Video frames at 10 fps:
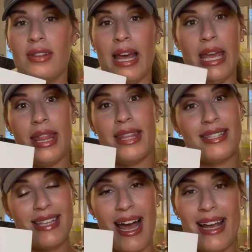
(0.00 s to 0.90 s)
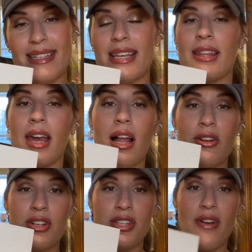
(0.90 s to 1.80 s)
like the size and the
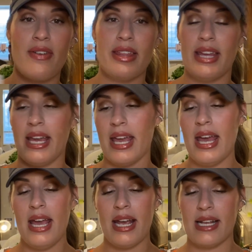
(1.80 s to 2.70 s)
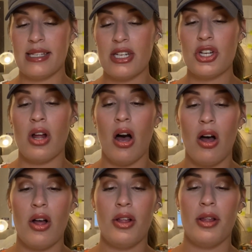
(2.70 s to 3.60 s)
colors of everything because they should
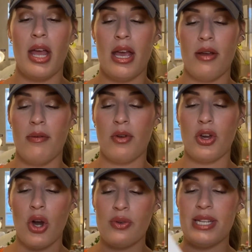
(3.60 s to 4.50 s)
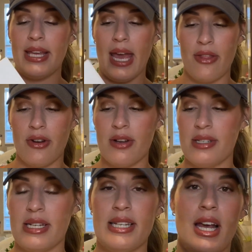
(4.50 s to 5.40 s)
all go together
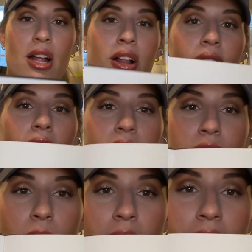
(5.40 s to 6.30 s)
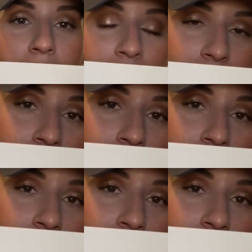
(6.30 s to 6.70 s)
to tell a storyline.